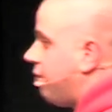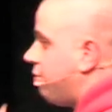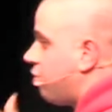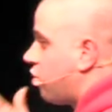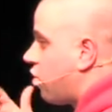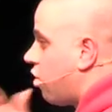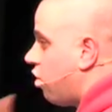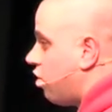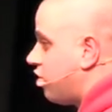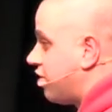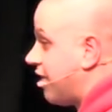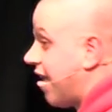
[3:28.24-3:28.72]

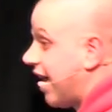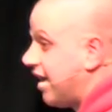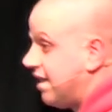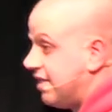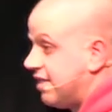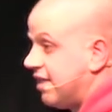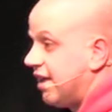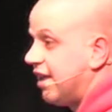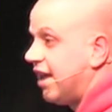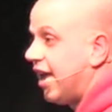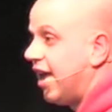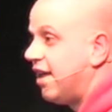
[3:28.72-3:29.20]
called
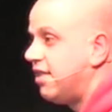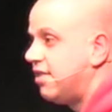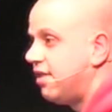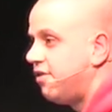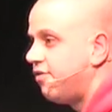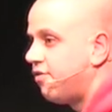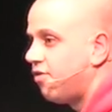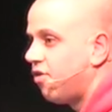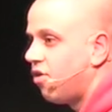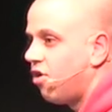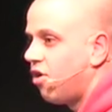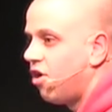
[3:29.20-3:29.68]

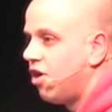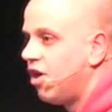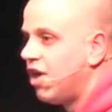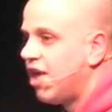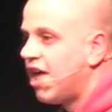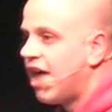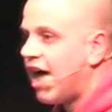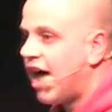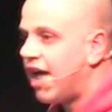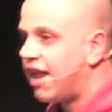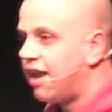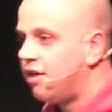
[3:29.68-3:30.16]
1984,
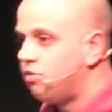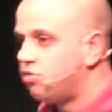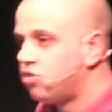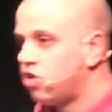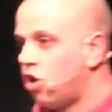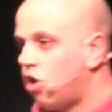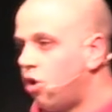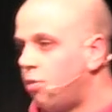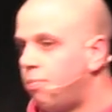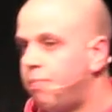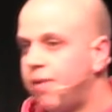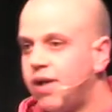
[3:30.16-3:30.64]
and it was
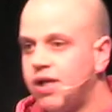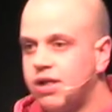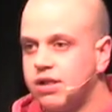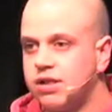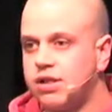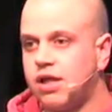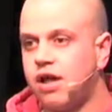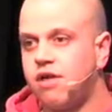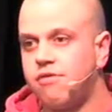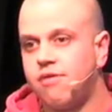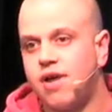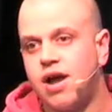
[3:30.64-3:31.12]
all built
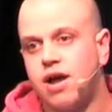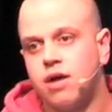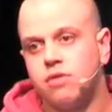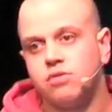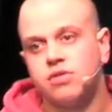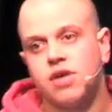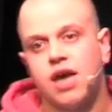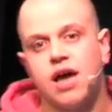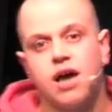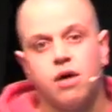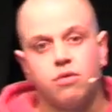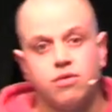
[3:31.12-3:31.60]
around
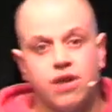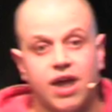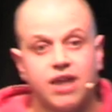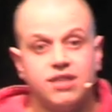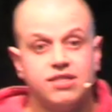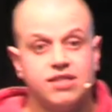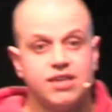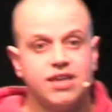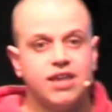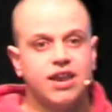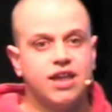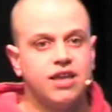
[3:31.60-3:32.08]
how
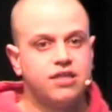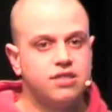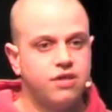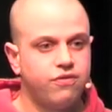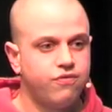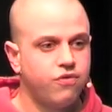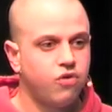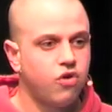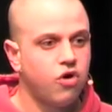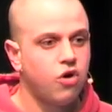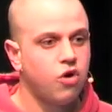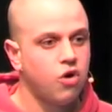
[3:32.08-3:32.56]

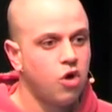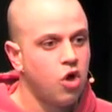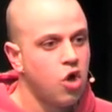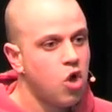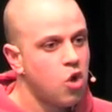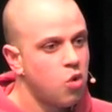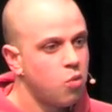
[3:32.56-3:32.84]
1984